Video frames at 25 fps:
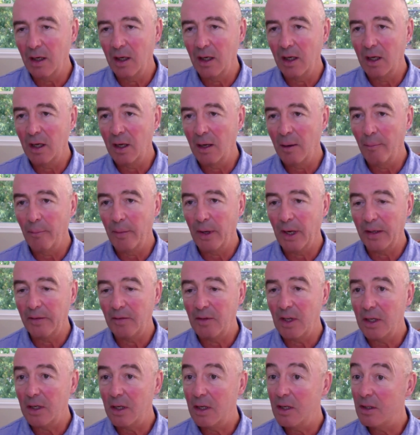I
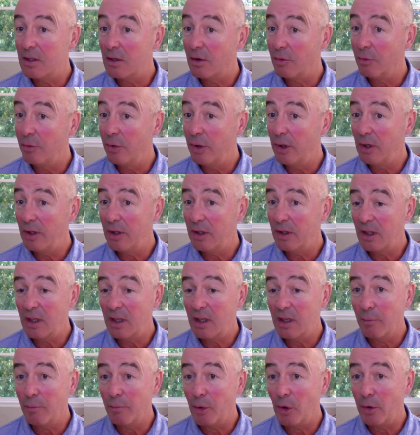think he's a really key
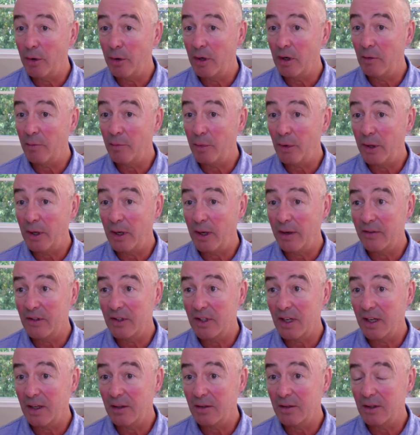component of playoff
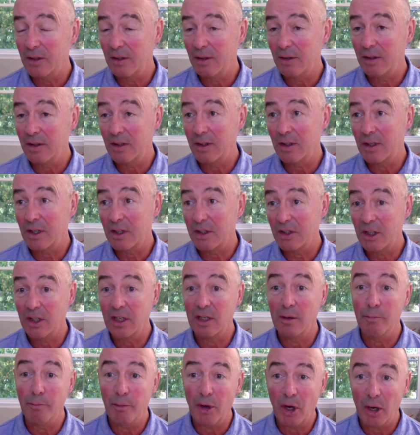style series because he
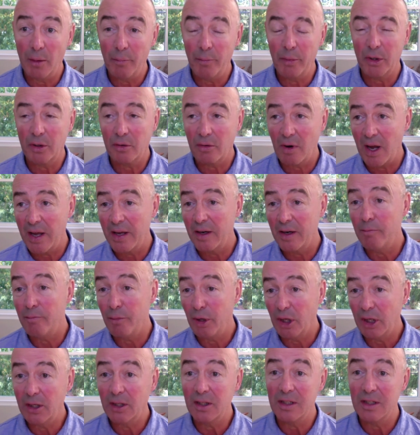can bump and grind
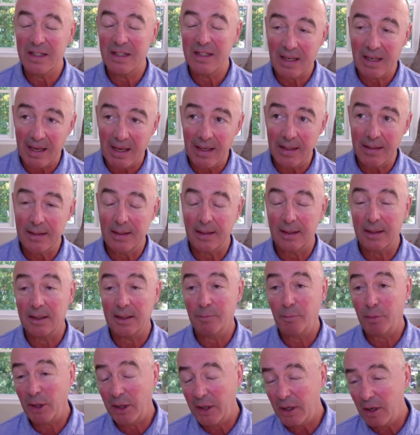big. He skates. He can
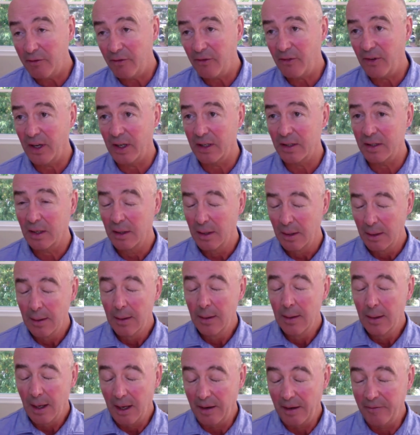play defense.
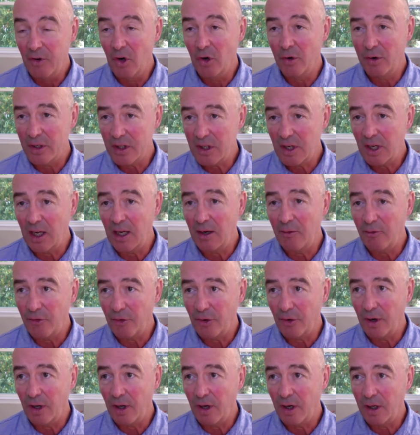I've known his game for a
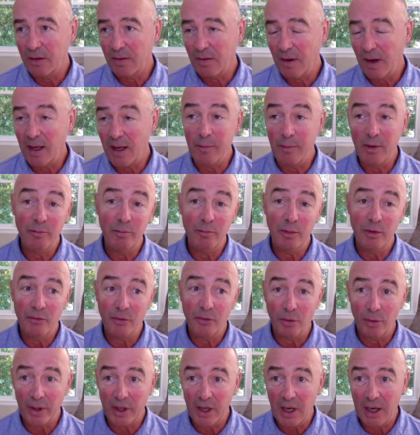long time, even
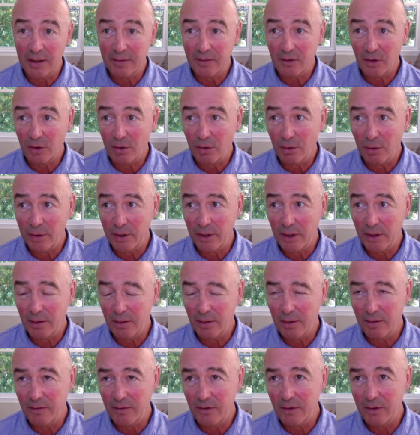before he got to Colgate
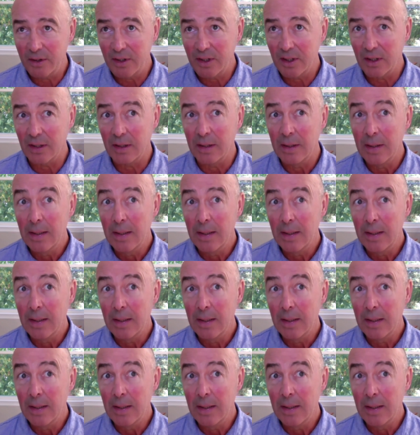University.